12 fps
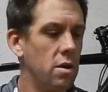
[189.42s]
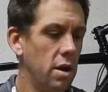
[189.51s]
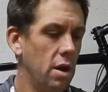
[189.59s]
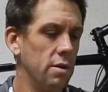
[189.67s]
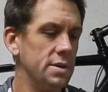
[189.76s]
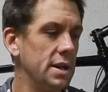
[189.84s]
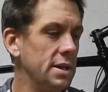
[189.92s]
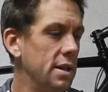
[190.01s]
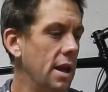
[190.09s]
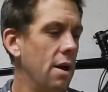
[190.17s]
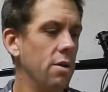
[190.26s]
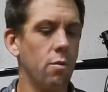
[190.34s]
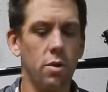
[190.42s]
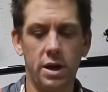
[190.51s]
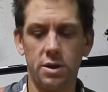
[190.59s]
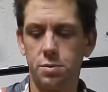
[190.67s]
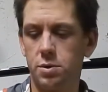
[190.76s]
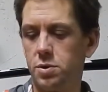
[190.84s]
it's not how the
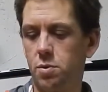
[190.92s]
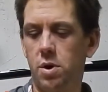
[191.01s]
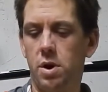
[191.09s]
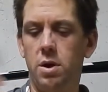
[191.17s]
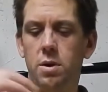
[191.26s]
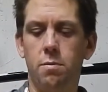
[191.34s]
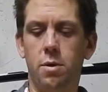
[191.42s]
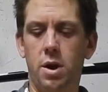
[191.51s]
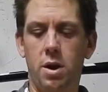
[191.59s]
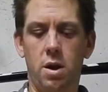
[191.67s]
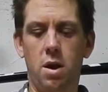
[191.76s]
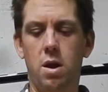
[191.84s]
workout's supposed to work. But